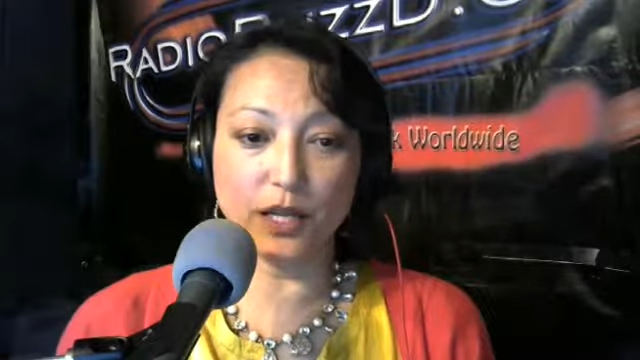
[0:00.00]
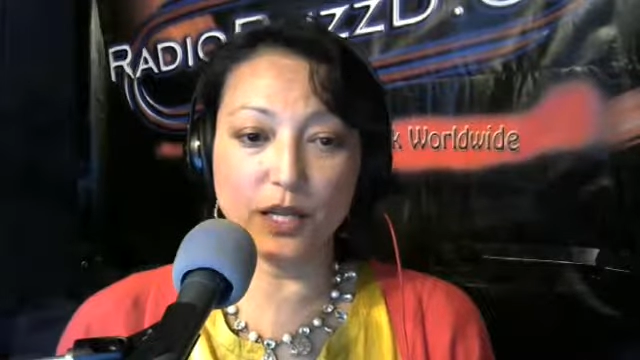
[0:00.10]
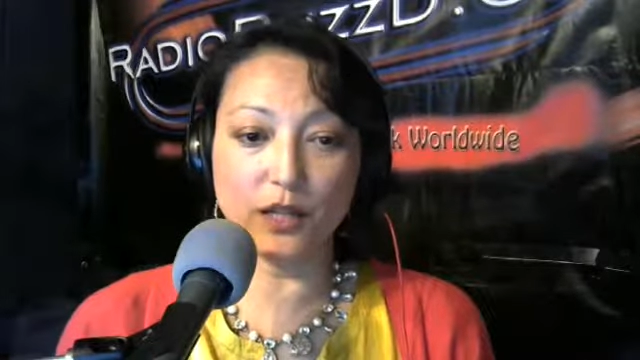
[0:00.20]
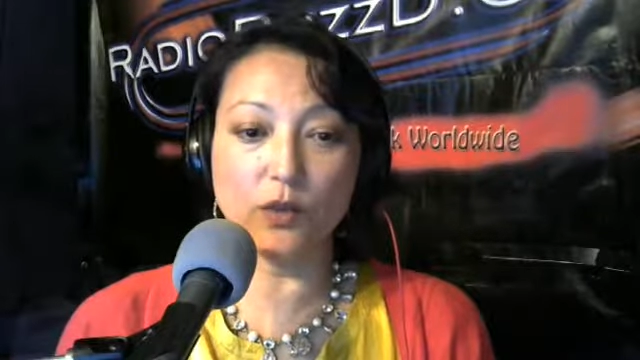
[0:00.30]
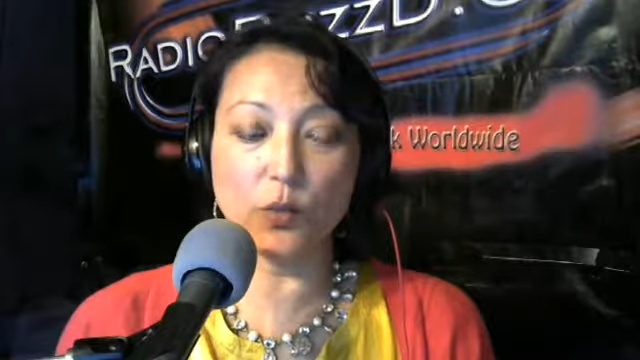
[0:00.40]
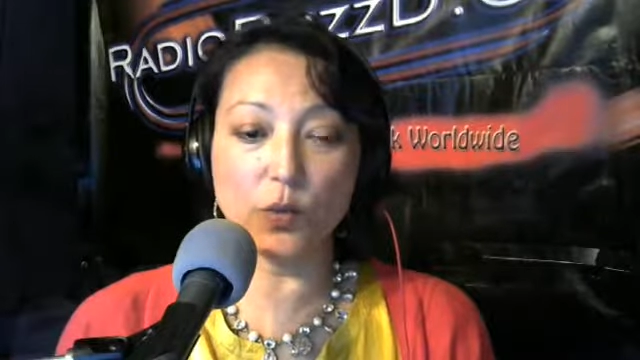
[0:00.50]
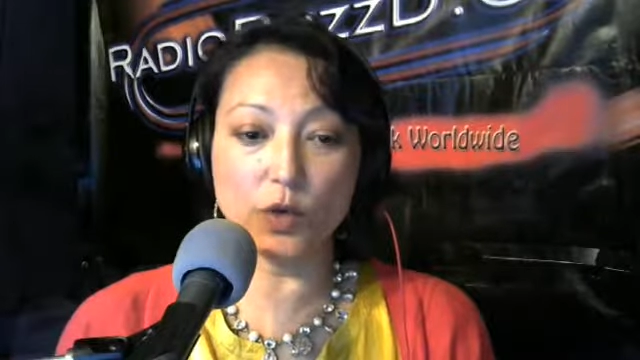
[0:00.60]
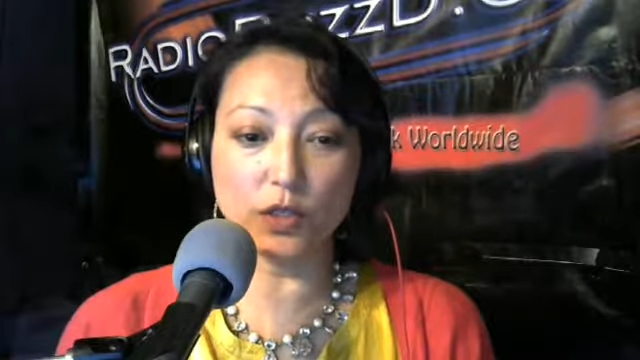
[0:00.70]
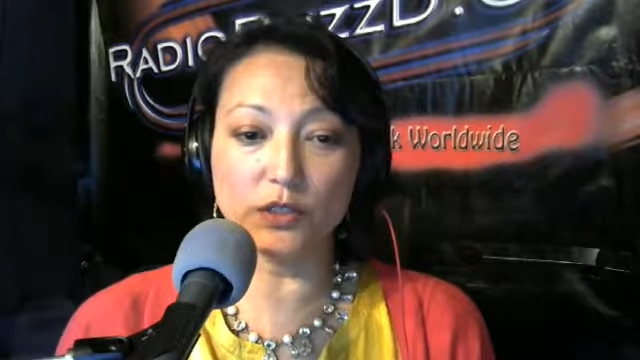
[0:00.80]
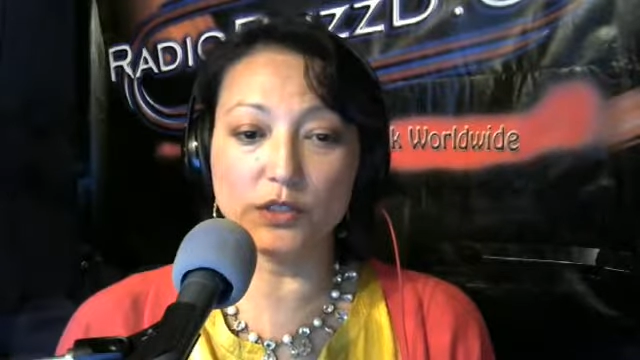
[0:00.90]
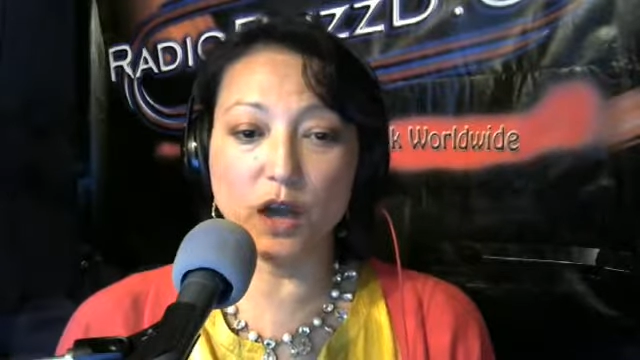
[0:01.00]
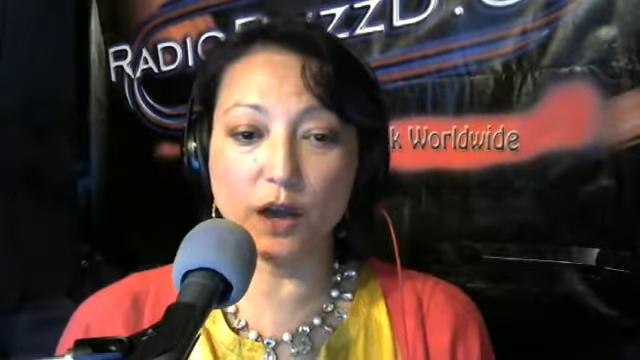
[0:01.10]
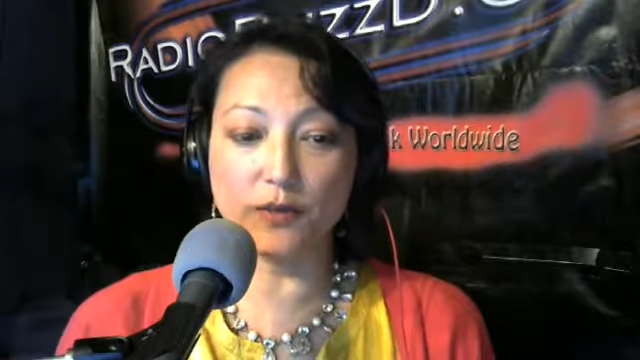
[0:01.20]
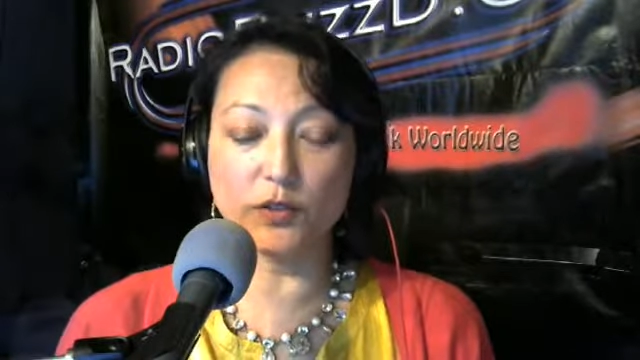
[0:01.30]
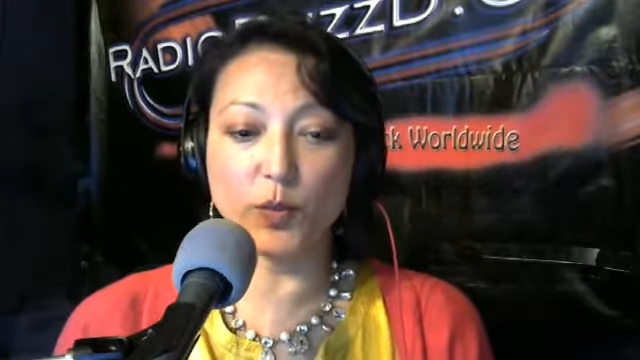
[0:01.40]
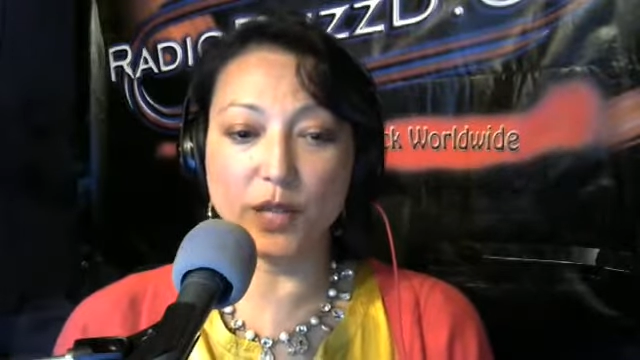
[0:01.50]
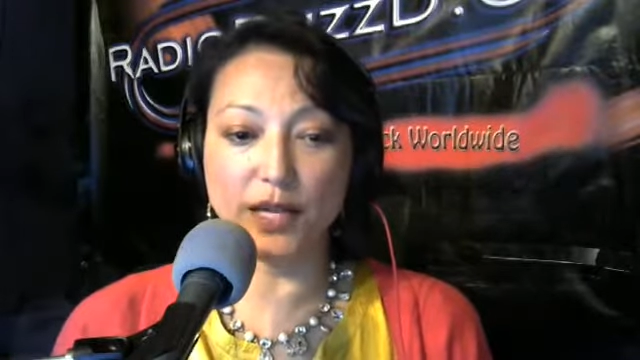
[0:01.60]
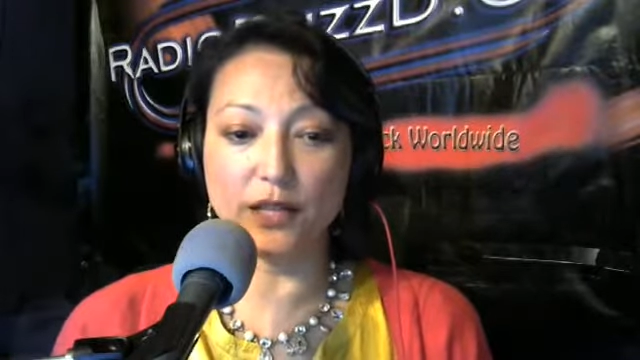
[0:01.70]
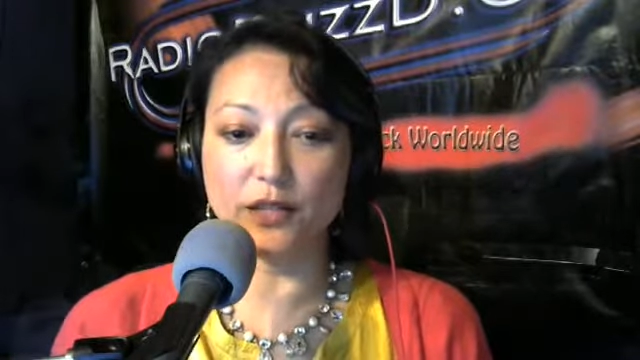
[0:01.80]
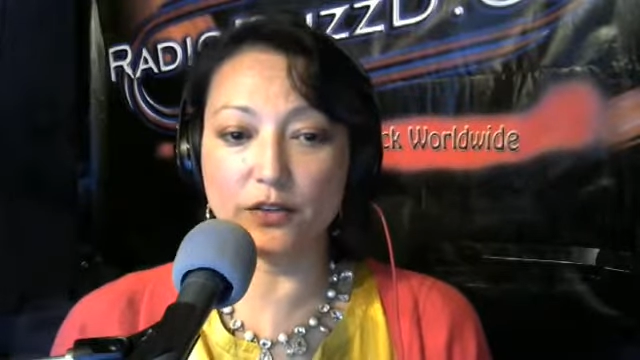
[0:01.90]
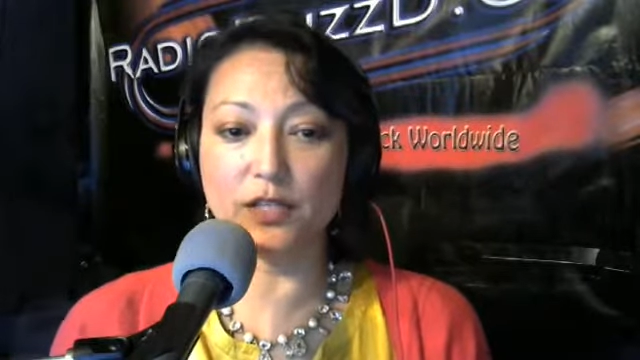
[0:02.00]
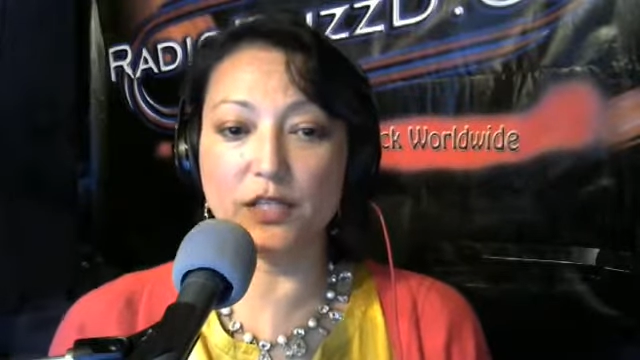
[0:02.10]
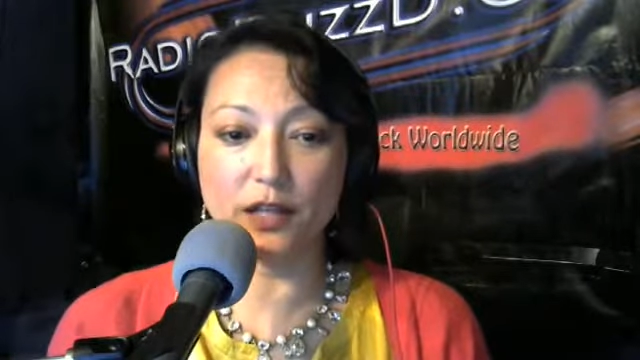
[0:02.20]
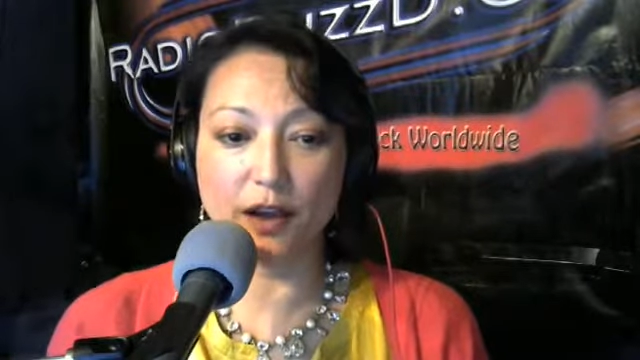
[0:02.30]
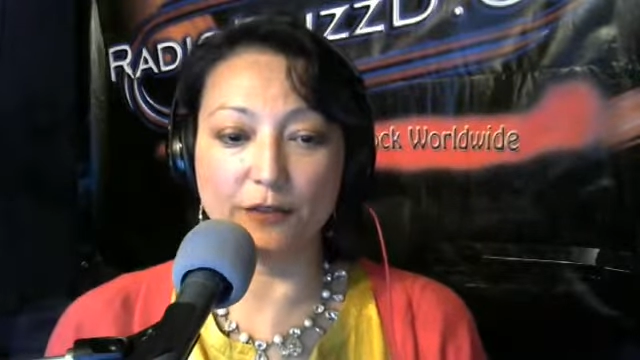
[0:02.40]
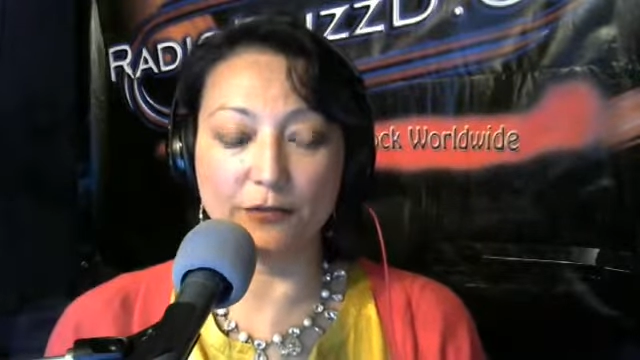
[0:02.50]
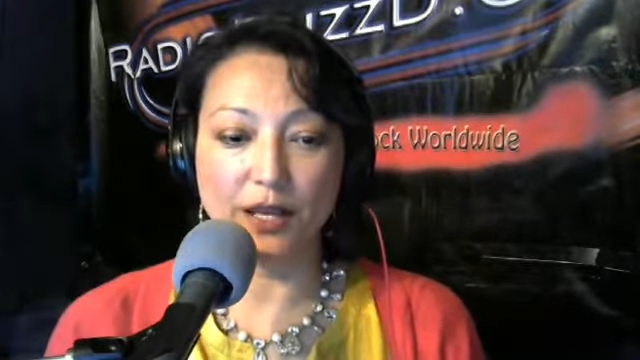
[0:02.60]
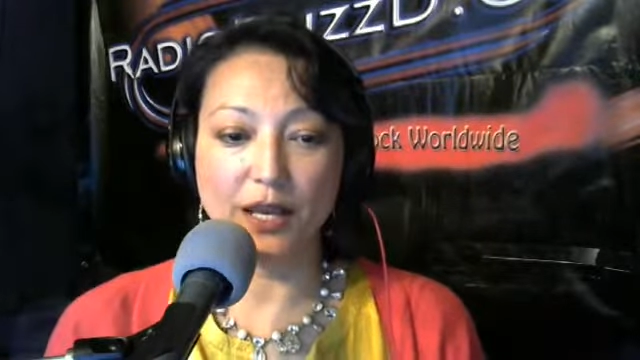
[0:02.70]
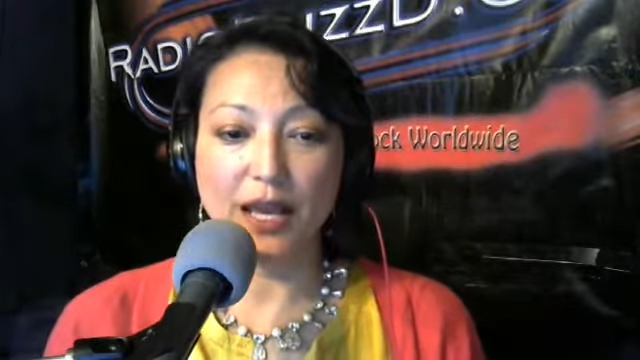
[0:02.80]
in the world on this planet. There is enough.